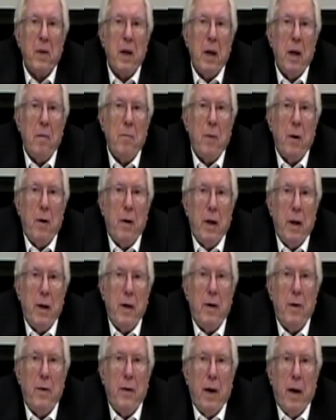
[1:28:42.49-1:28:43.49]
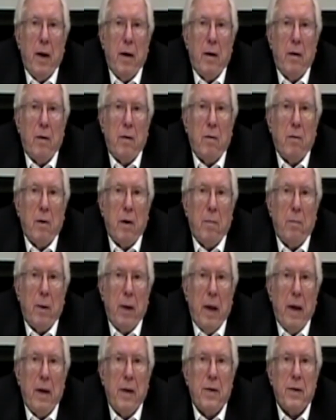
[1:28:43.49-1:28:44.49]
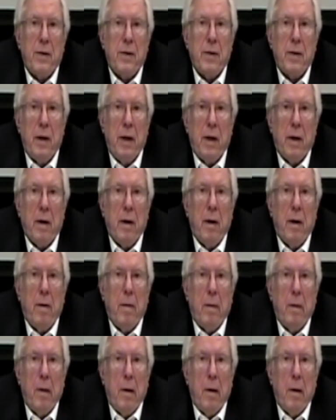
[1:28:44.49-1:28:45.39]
in Berlin then to replace Hitler.